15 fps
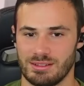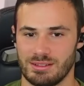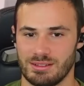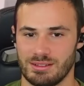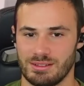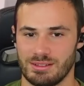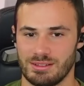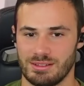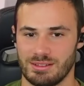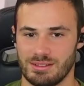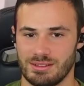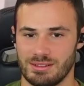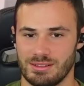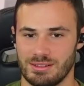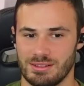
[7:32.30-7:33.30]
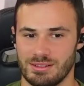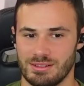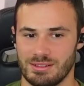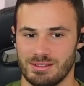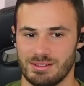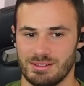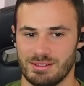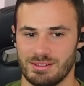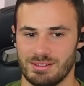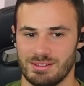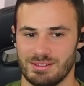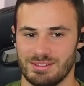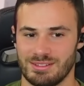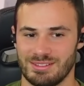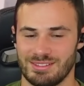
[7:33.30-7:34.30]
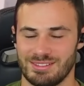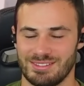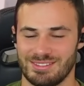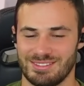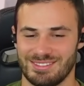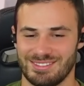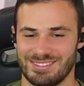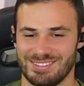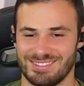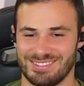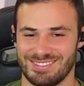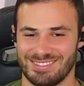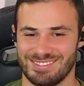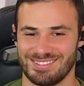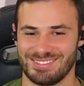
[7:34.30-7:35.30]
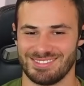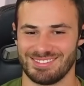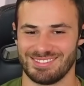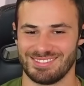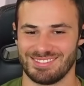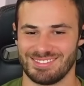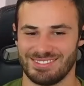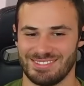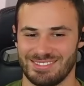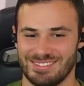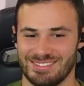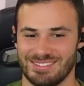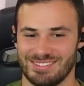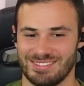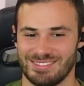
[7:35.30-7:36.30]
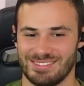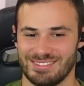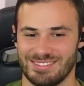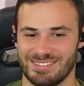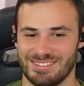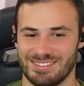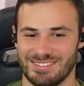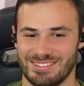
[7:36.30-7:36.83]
This person isn't speaking.